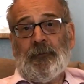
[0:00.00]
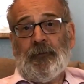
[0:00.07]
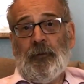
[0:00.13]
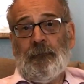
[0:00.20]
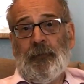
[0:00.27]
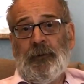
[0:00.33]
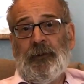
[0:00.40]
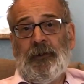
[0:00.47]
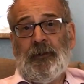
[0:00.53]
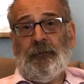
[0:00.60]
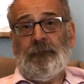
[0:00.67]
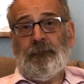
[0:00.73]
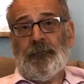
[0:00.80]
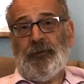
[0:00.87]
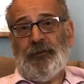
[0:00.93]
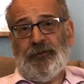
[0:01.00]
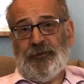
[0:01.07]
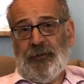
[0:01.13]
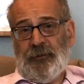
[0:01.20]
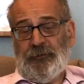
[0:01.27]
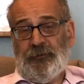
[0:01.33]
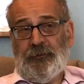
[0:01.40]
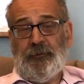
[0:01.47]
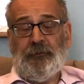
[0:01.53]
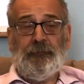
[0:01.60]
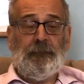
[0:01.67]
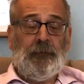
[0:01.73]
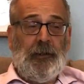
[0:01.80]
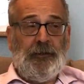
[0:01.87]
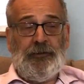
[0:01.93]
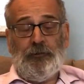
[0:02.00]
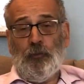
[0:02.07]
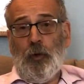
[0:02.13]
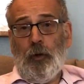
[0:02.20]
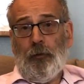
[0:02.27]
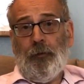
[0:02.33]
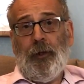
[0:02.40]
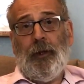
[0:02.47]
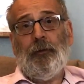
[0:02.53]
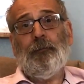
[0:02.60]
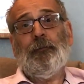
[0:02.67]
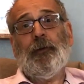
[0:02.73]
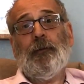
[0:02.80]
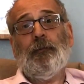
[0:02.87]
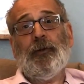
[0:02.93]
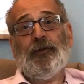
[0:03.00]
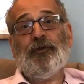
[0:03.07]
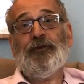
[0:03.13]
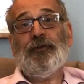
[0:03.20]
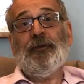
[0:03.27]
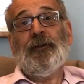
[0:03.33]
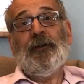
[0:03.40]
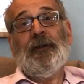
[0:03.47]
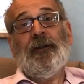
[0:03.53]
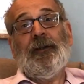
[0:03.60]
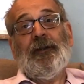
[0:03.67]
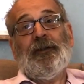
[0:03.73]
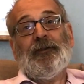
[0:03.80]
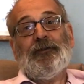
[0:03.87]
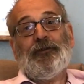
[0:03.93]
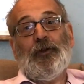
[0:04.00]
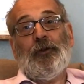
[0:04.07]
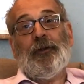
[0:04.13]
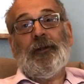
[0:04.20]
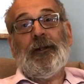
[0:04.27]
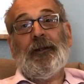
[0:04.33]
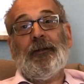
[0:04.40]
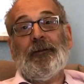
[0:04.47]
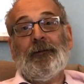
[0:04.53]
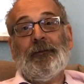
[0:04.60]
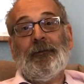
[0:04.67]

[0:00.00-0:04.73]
So I've been here since 1981 now, pretty much solidly.